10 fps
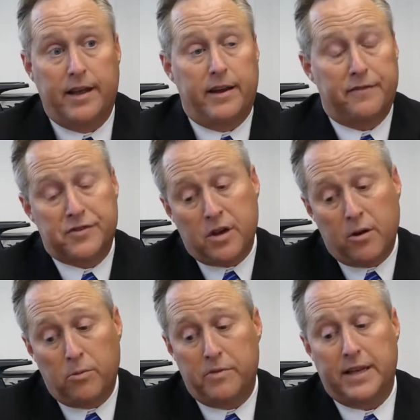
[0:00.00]
And if
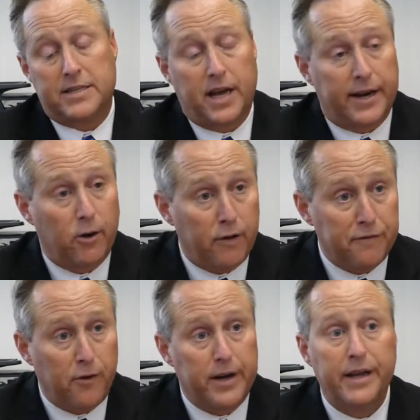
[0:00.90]
so, they sign
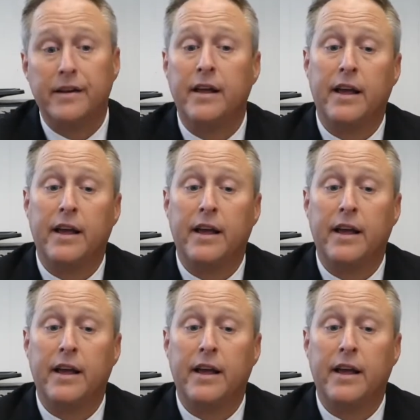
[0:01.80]
off on it